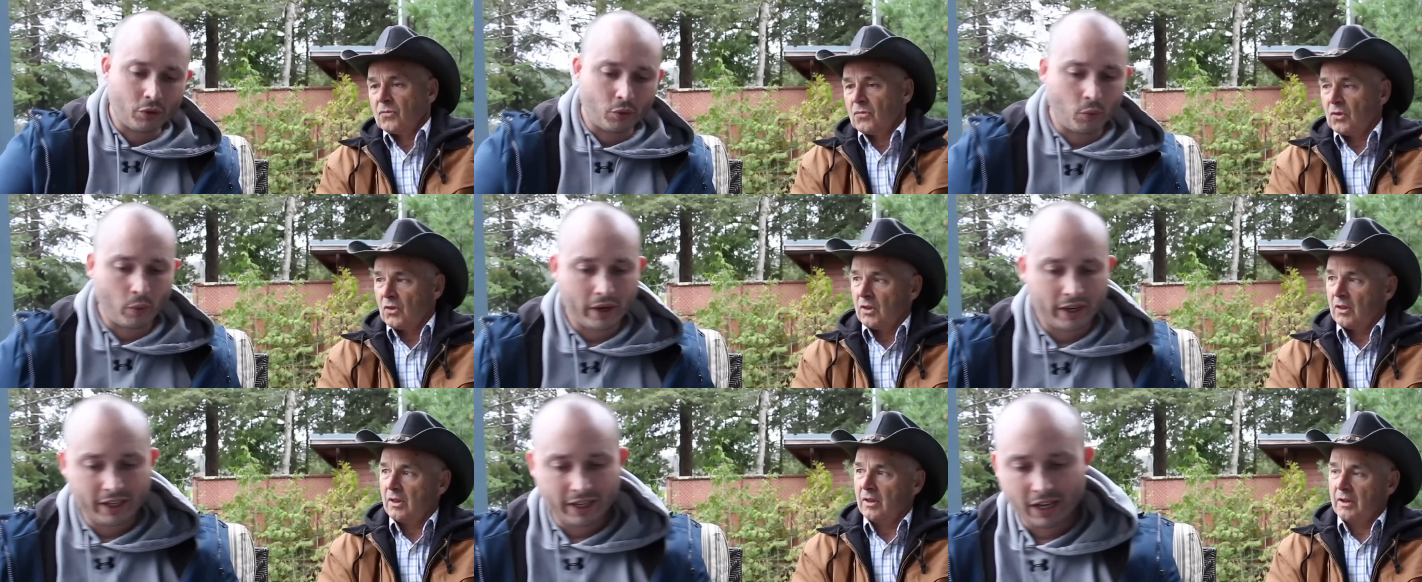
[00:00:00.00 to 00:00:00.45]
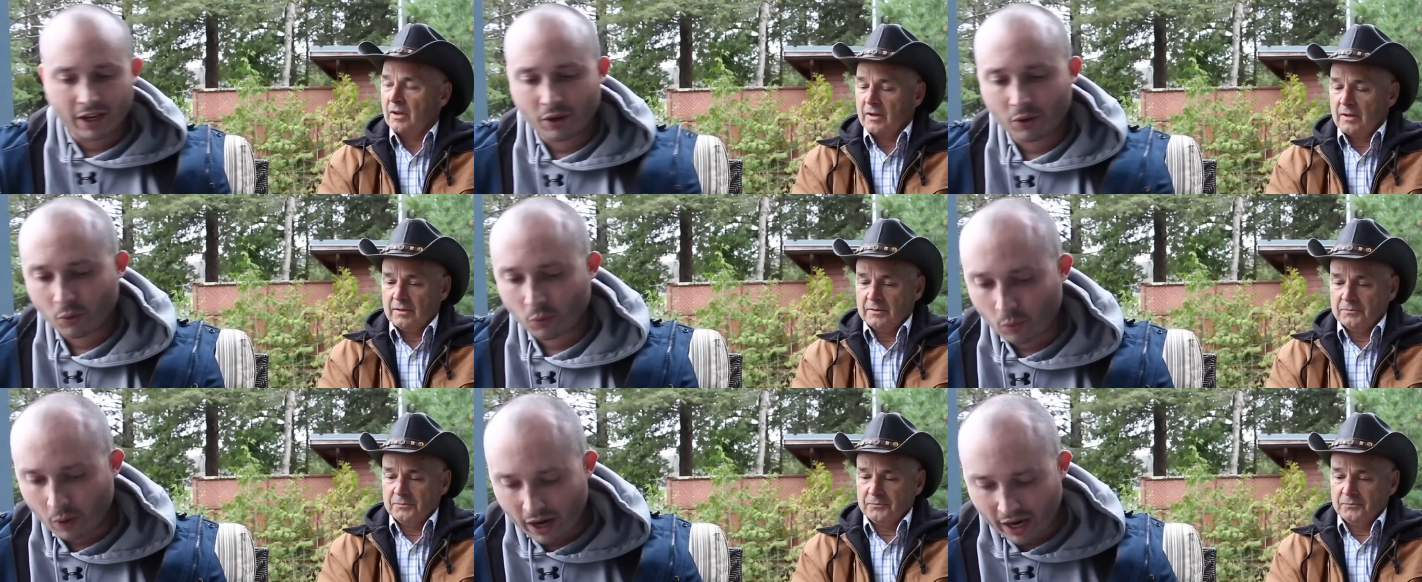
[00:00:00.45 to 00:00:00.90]
Speaker 1: the win
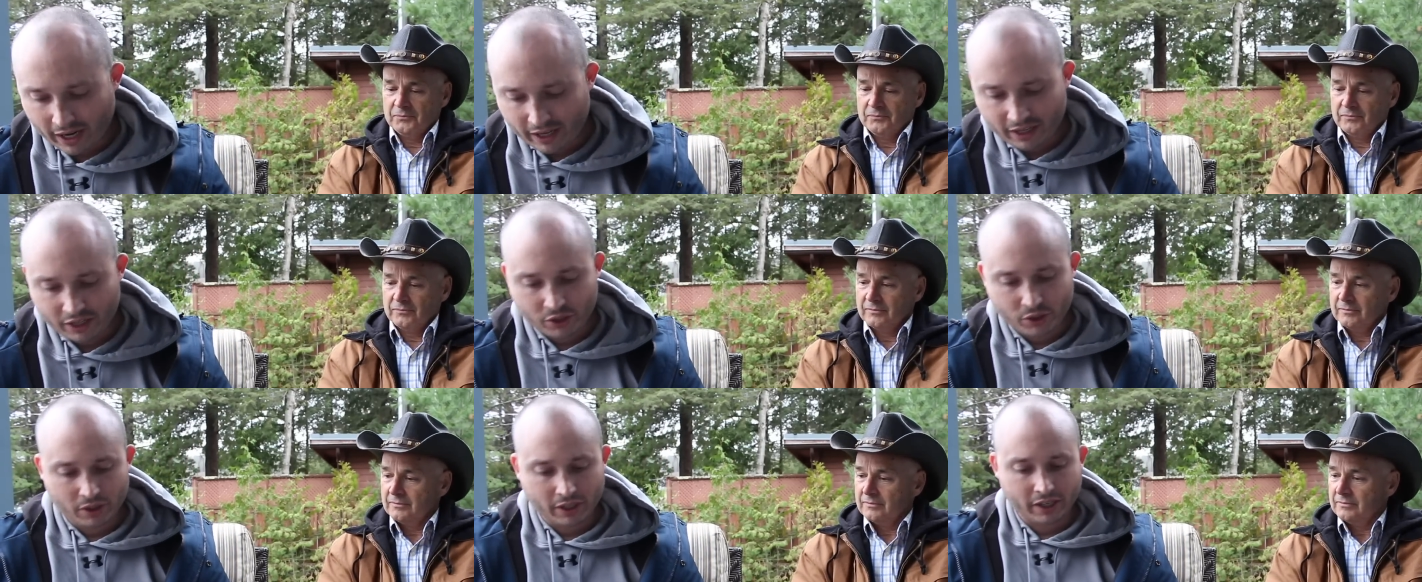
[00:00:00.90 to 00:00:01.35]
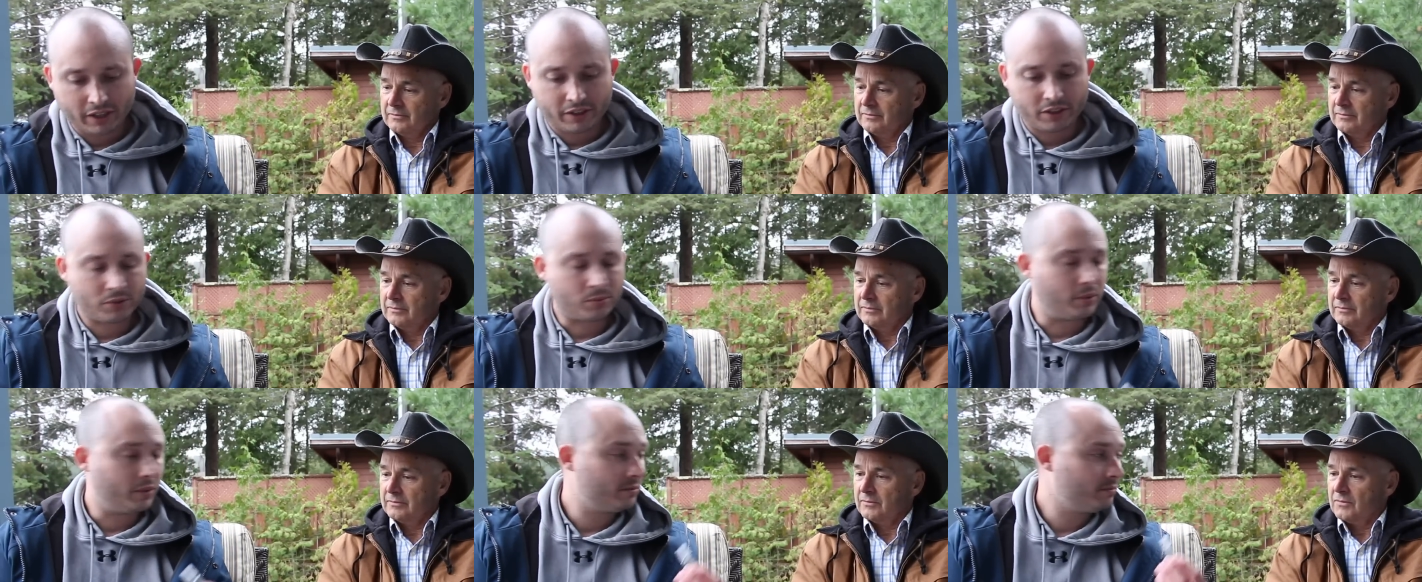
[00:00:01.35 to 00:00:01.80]
now. Why did you
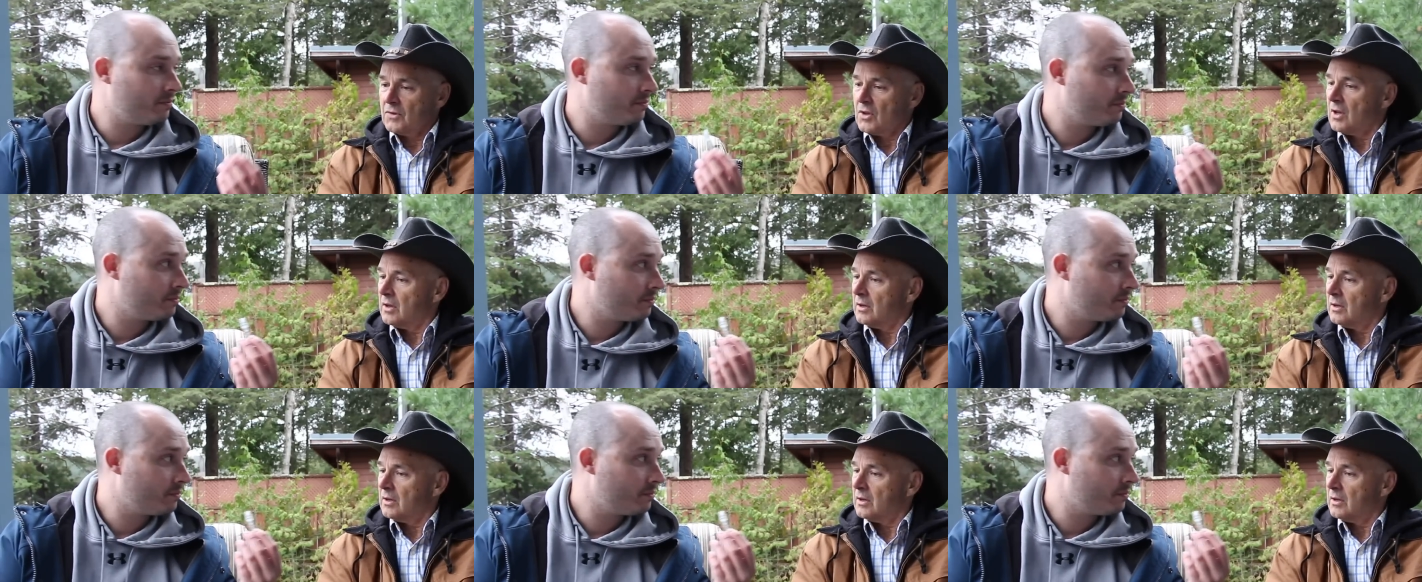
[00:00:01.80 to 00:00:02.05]
like this one?